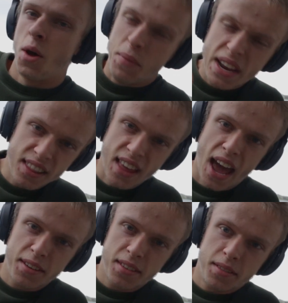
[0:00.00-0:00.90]
Meaning
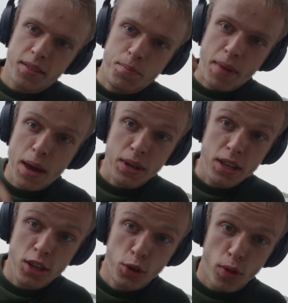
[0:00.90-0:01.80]
that
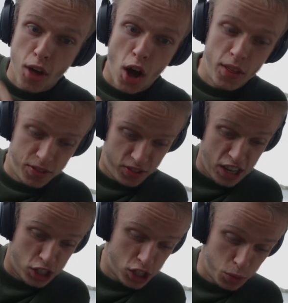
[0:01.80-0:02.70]
maybe you thought
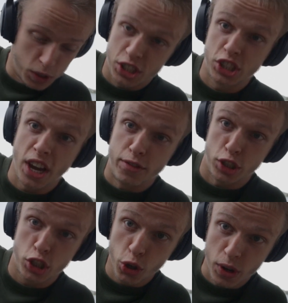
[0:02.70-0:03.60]
this was the
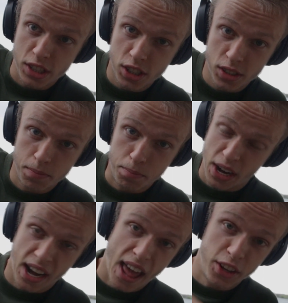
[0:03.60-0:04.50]
safest choice, but
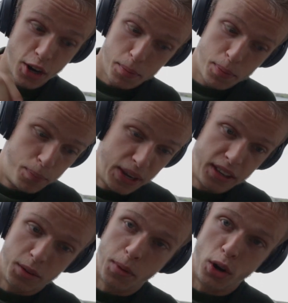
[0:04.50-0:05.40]
it ended up
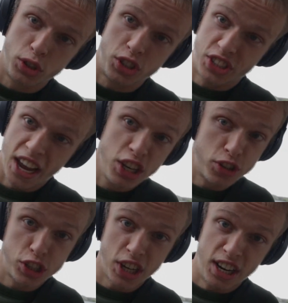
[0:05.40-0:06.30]
being the most
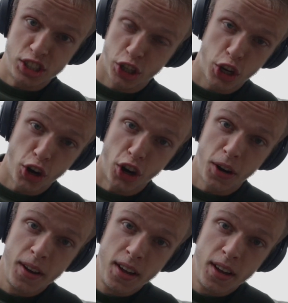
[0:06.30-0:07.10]
dangerous and insecure.